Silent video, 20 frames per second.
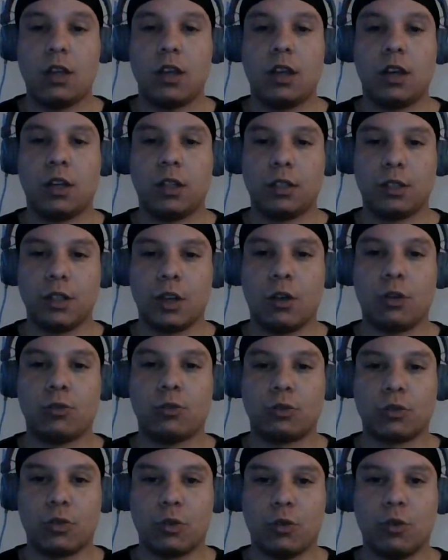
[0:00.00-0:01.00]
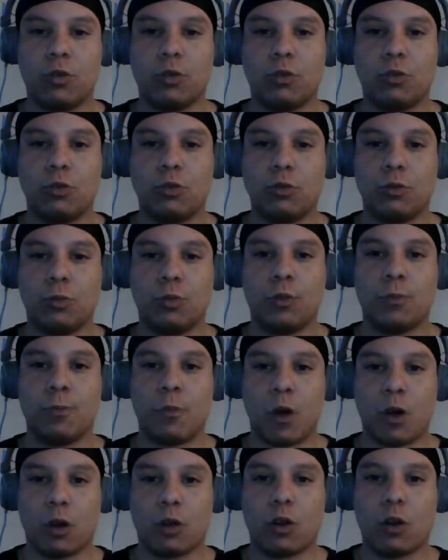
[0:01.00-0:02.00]
Adult School with
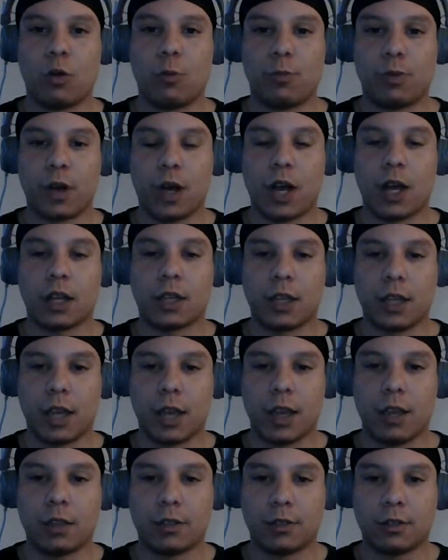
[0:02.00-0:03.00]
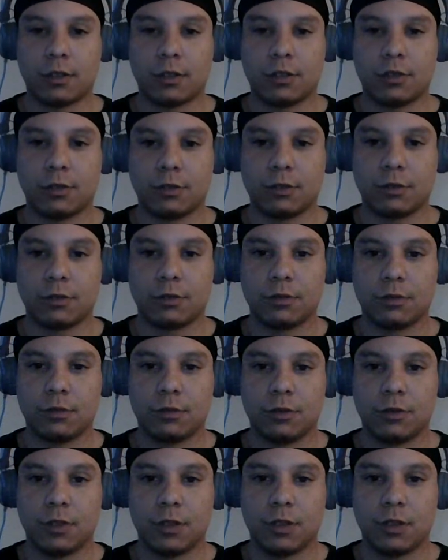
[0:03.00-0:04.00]
Marco podcast,
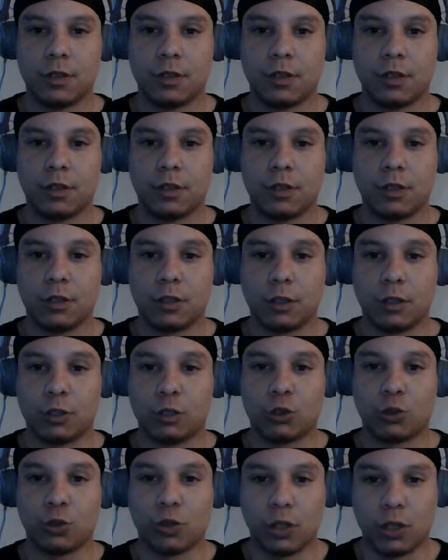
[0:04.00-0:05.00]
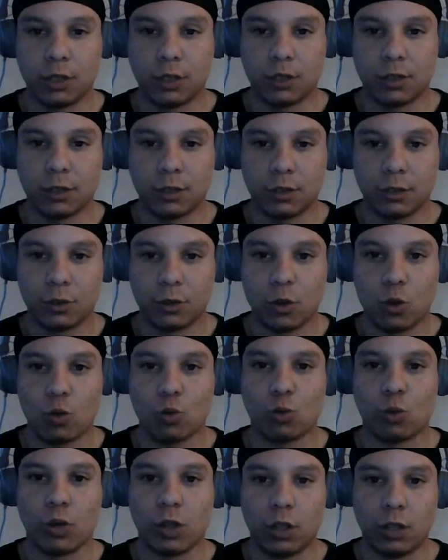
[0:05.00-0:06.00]
the trillest,
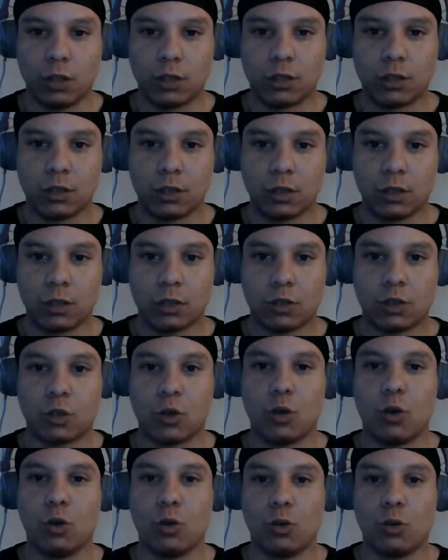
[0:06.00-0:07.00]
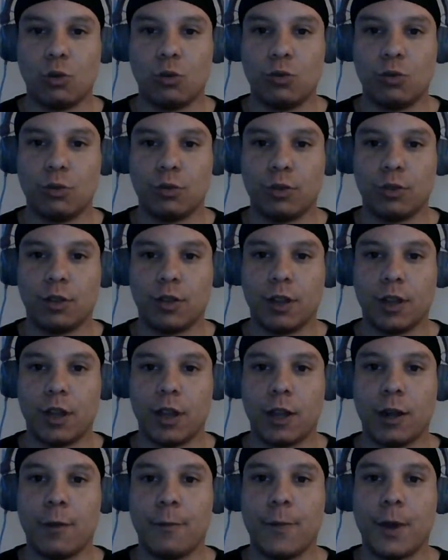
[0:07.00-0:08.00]
realest school
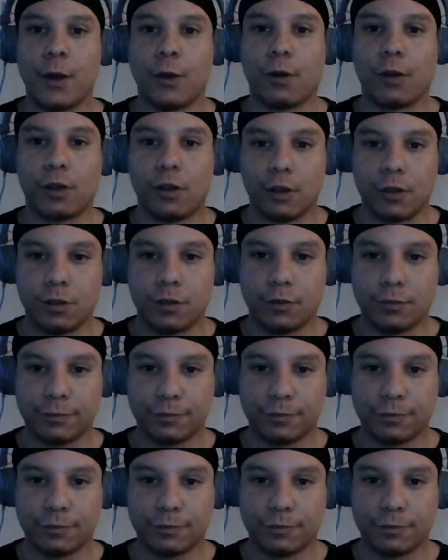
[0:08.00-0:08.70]
in America.